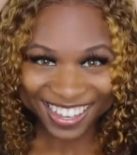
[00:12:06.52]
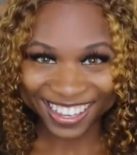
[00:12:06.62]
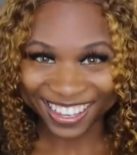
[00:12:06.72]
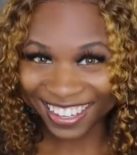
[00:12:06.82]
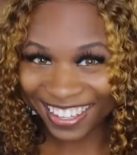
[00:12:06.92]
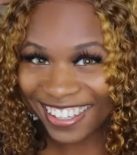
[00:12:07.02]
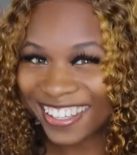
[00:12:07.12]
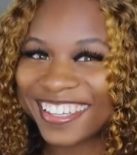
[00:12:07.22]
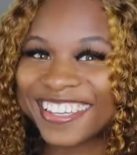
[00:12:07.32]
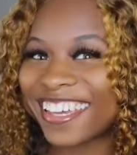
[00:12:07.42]

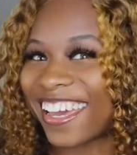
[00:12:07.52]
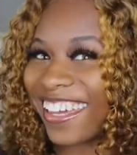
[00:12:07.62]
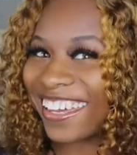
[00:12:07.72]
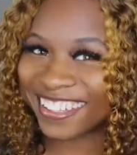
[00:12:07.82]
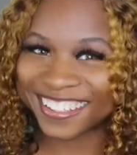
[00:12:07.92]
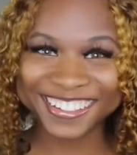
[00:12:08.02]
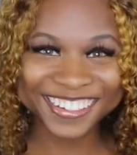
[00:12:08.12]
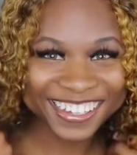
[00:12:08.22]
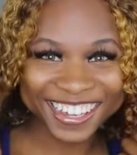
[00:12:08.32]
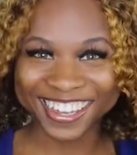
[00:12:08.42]
Hey,
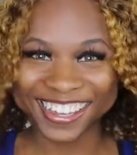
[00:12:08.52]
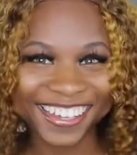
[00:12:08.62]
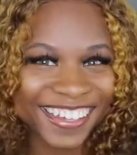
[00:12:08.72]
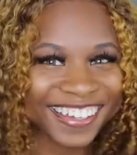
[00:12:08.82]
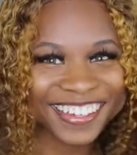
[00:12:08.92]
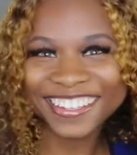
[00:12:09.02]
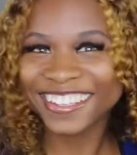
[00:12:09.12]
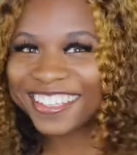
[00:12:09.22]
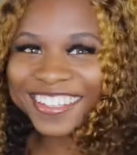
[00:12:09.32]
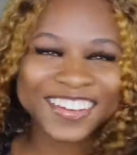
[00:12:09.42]
hey,
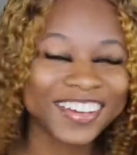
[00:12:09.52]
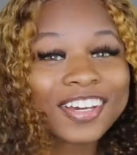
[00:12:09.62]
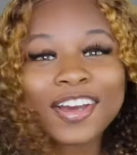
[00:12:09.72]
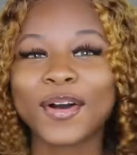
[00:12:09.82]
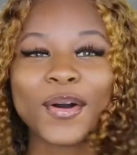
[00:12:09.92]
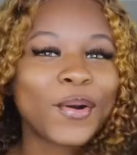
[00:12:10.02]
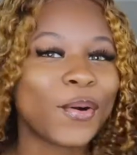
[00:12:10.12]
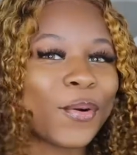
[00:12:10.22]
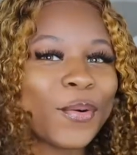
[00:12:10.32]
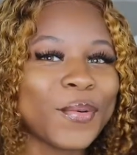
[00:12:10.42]
hey
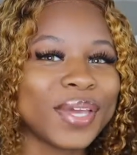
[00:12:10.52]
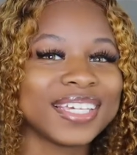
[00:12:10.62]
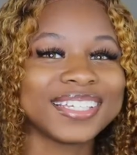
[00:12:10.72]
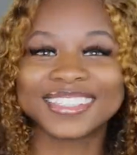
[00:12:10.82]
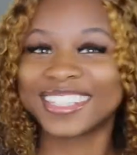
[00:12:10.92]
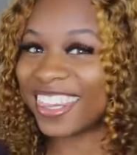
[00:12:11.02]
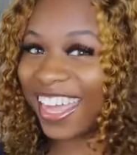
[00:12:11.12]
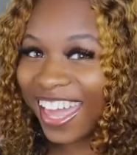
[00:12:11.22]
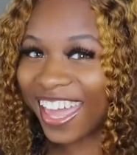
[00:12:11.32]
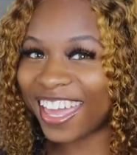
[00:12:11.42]
who is
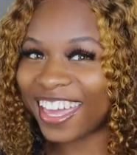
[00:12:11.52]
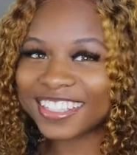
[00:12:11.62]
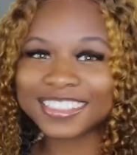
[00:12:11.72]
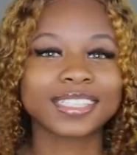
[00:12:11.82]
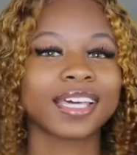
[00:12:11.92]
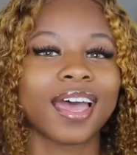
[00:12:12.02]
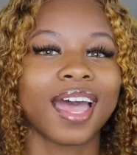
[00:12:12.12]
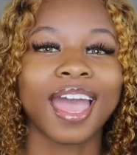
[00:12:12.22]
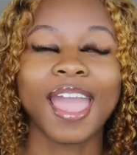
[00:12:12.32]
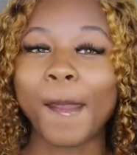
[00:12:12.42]
that
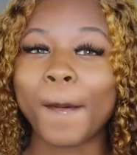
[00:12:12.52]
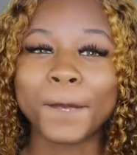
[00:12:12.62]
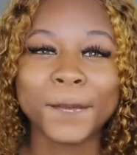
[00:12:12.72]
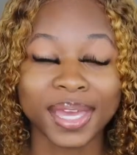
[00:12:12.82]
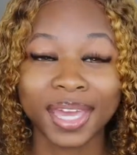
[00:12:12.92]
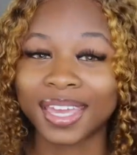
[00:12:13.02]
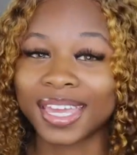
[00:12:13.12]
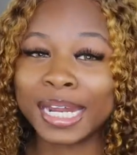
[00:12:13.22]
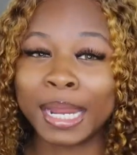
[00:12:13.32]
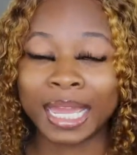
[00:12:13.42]
i am back
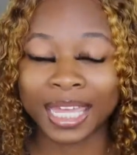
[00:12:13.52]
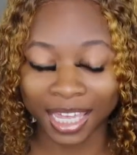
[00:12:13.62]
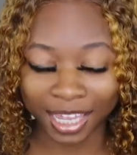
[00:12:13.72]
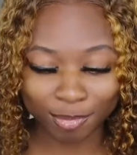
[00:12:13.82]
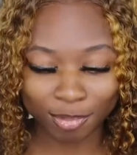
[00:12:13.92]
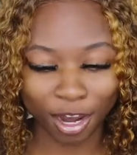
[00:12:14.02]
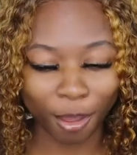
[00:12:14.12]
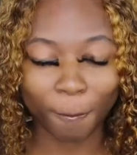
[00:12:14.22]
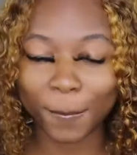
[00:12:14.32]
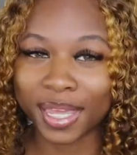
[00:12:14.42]
in the game y'all
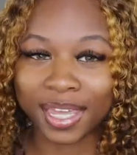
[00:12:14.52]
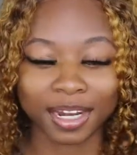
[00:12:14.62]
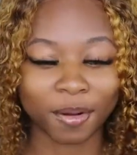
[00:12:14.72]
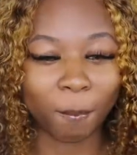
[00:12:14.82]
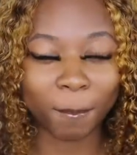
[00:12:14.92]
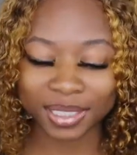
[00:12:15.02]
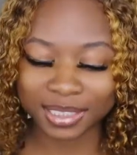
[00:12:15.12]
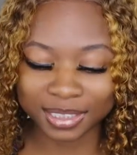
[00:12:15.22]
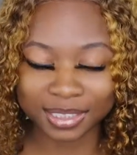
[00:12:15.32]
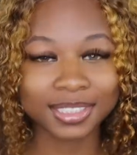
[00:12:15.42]
i'm back in the
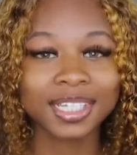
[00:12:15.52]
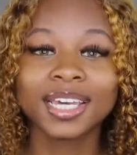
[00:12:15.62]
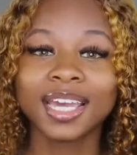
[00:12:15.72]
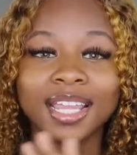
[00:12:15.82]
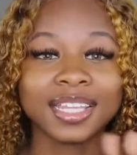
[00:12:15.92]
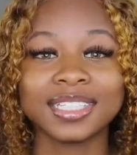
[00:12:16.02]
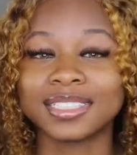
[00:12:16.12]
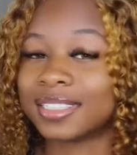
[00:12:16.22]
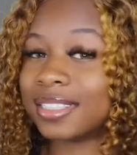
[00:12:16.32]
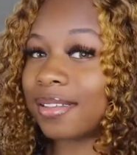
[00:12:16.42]
business this
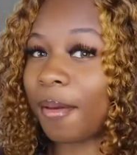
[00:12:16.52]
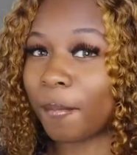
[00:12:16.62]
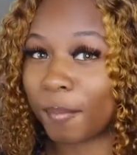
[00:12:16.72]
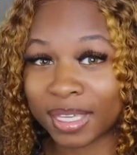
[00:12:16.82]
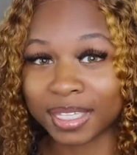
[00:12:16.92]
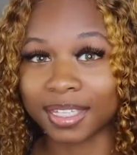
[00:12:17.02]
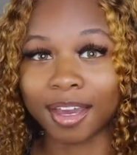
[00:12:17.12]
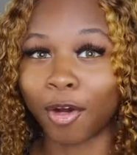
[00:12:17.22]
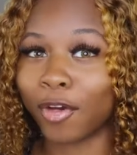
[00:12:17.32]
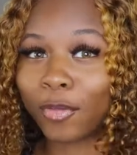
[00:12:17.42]
is me
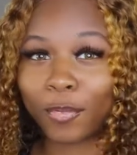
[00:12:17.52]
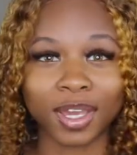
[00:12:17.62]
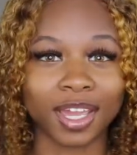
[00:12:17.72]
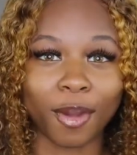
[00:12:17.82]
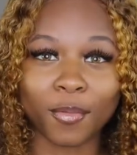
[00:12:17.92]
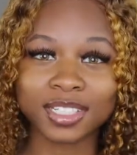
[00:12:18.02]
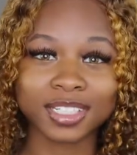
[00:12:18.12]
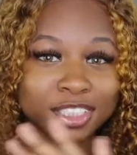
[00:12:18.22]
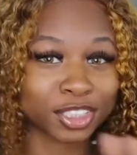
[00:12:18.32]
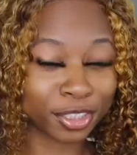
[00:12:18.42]
all the way i
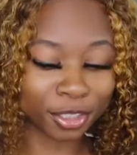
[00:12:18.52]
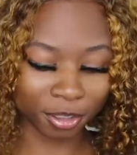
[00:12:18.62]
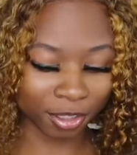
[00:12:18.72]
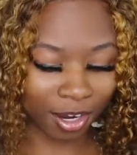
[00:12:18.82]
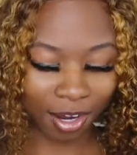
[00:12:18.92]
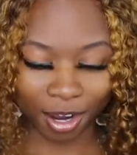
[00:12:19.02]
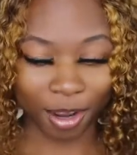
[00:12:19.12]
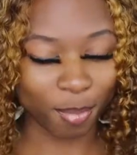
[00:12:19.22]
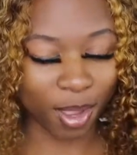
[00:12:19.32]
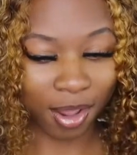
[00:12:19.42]
wasn't sure
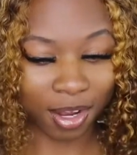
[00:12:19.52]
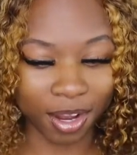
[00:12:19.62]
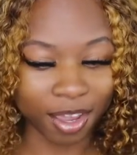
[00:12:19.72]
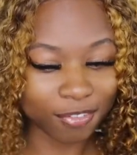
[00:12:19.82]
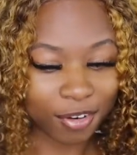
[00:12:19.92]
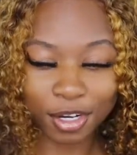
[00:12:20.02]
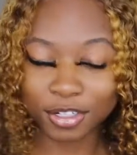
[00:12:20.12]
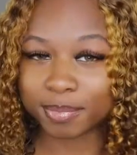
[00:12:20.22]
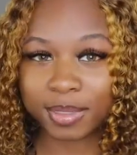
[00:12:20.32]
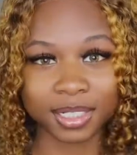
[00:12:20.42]
about it at
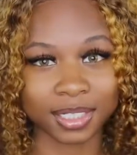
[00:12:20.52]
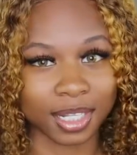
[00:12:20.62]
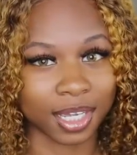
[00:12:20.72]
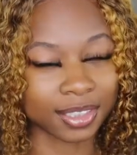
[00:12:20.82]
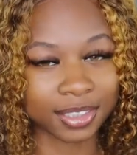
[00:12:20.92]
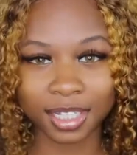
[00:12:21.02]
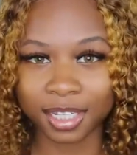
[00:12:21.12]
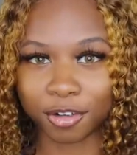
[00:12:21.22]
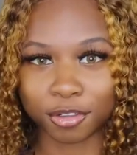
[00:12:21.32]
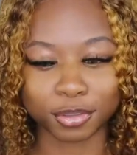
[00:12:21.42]
first because like i said
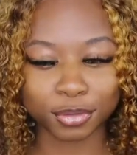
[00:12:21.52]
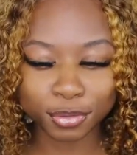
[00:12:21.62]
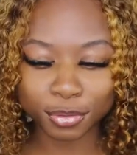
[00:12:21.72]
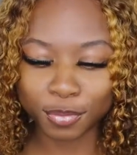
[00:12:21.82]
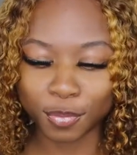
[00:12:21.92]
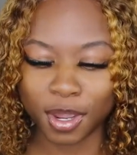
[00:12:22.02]
i don't do